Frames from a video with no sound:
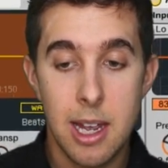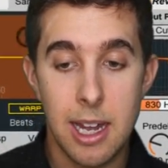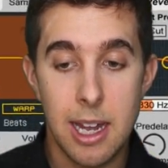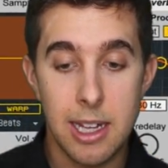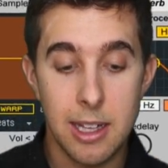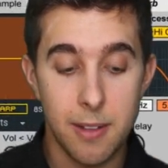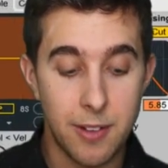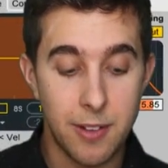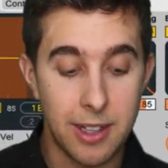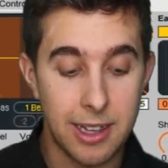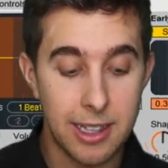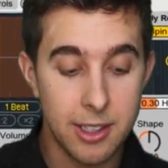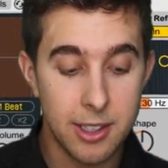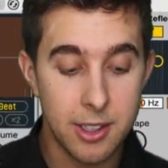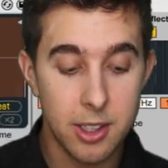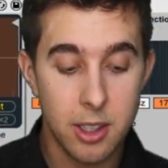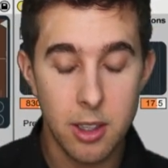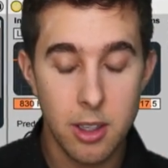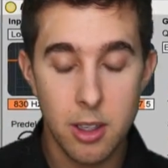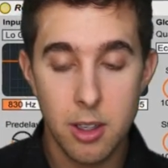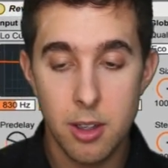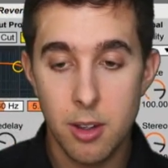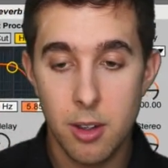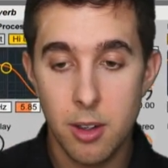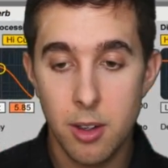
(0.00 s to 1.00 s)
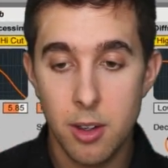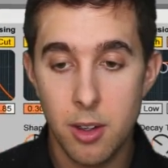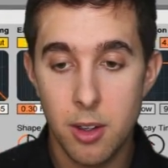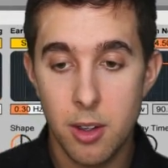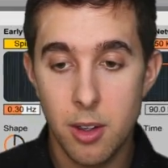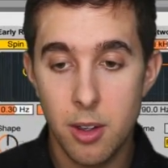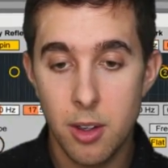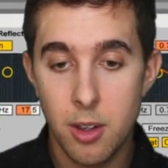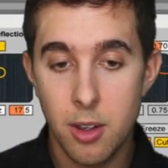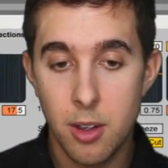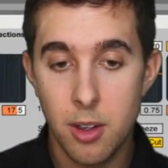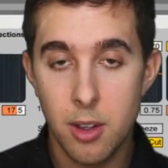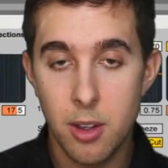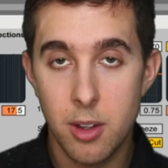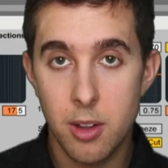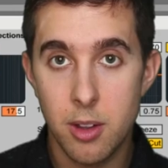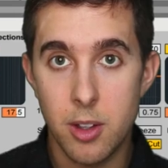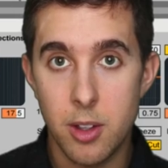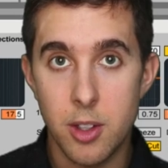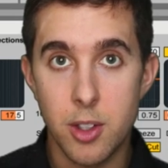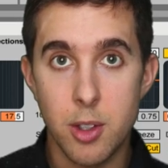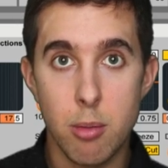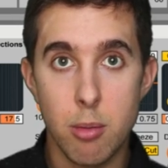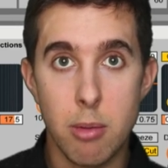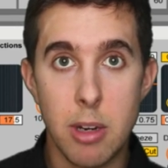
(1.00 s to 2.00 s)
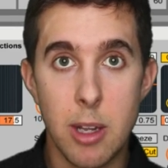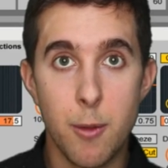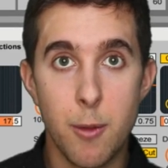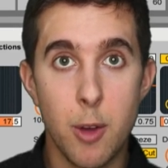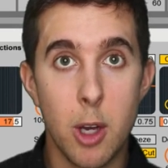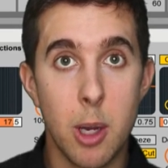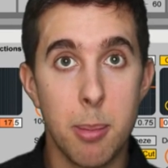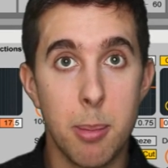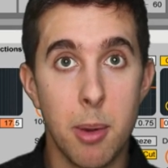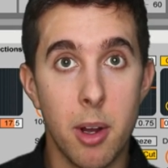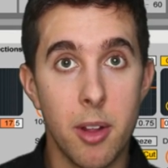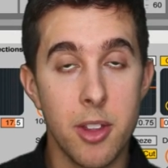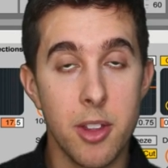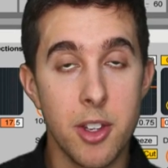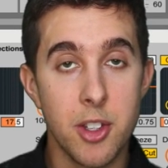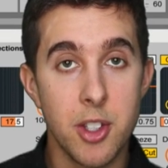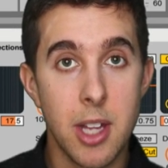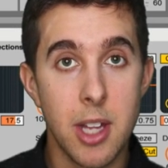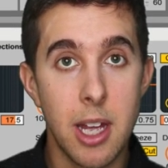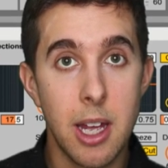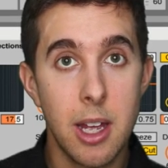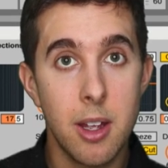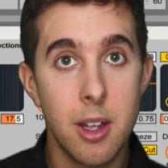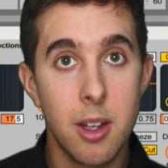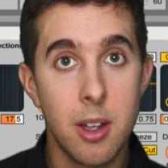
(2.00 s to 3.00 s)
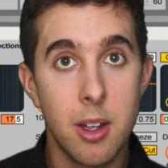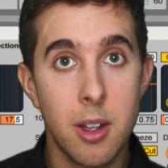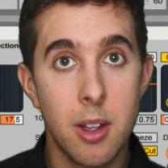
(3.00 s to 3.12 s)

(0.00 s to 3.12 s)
And if you listen, there's a reverb on the snare.